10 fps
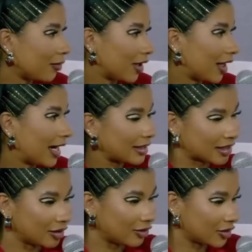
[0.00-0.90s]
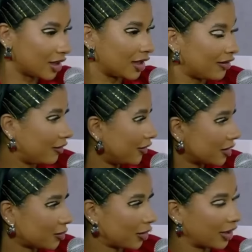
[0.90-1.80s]
where I did lose the love of the
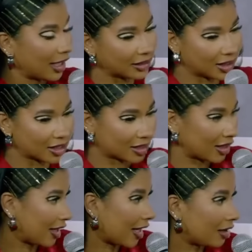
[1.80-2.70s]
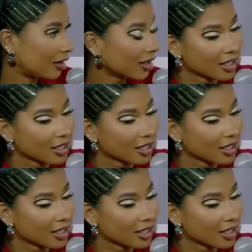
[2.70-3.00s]
sport, I lost it again.